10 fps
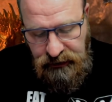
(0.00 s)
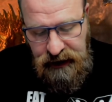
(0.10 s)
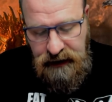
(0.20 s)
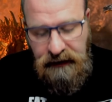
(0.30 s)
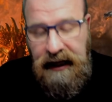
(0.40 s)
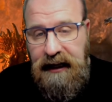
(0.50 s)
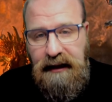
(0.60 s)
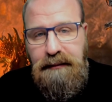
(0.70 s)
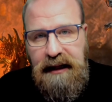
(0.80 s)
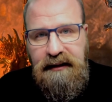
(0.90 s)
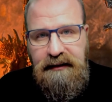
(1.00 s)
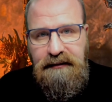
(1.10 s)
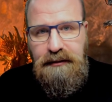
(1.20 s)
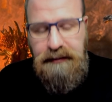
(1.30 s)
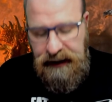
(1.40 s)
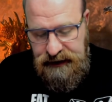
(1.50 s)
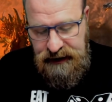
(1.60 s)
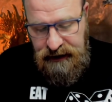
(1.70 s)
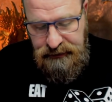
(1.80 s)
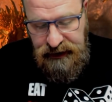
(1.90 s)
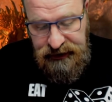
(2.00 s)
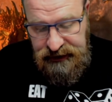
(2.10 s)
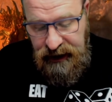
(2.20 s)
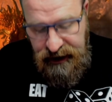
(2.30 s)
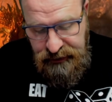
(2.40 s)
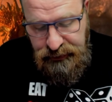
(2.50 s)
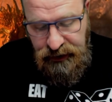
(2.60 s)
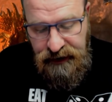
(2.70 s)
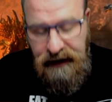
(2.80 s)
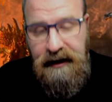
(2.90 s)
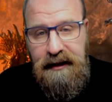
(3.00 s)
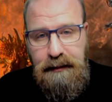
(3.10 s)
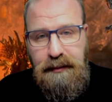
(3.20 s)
you don't get any benefit from being side by side, but the